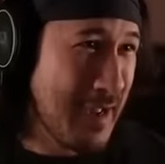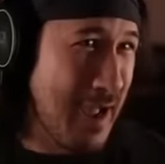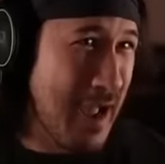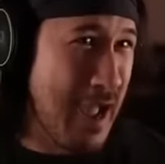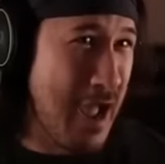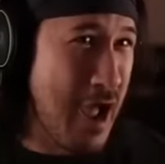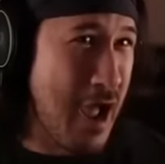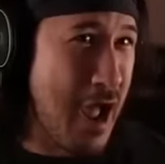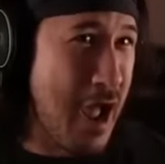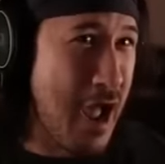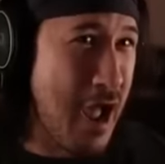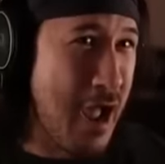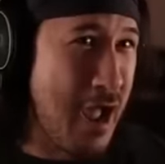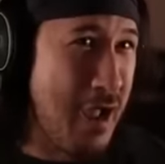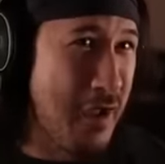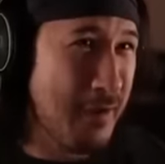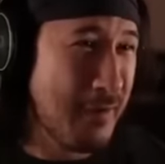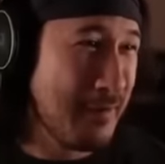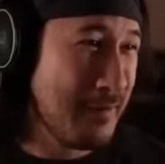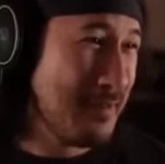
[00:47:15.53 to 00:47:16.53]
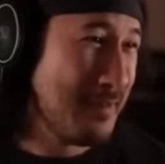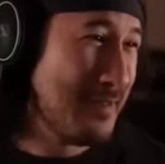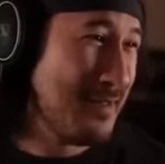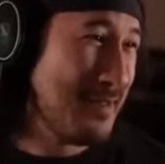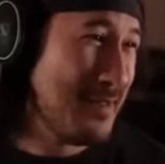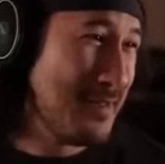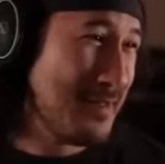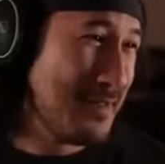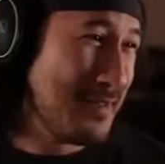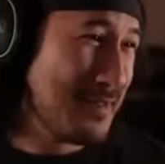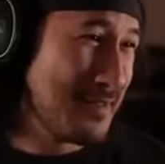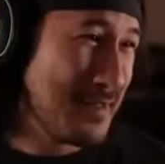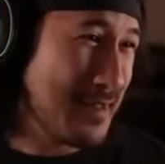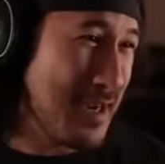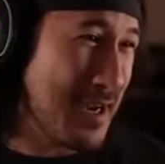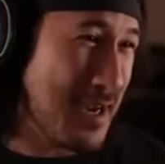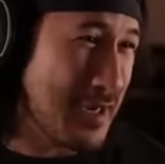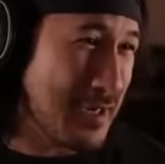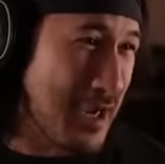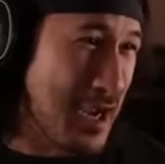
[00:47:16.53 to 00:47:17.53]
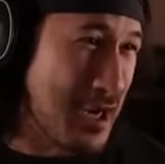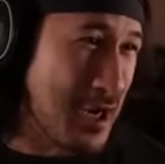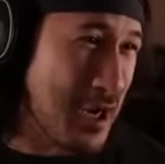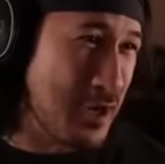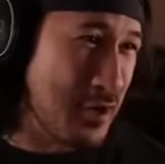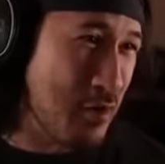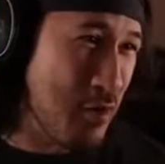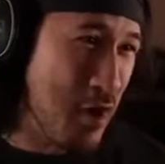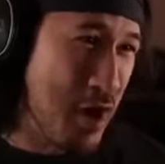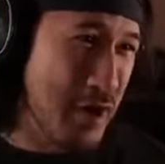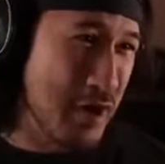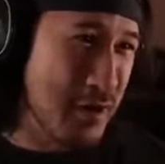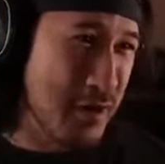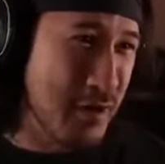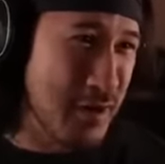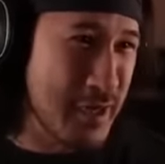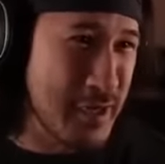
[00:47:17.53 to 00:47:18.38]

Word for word: Ah! I got a critical